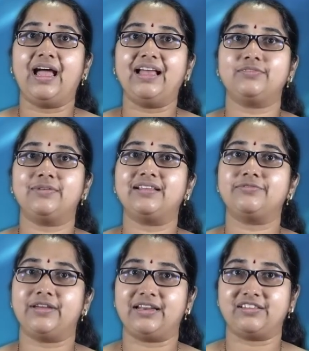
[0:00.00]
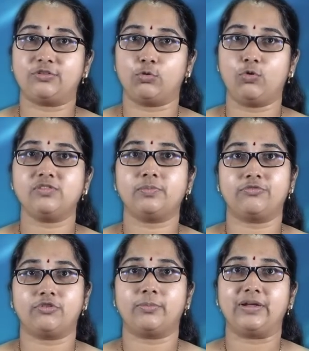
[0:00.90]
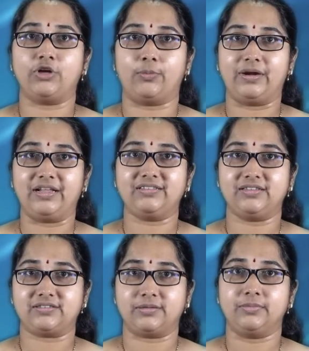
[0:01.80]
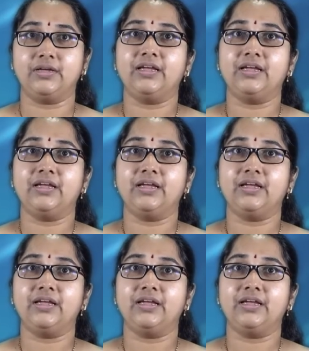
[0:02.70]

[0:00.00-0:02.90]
as well as various roles performed by the operating system,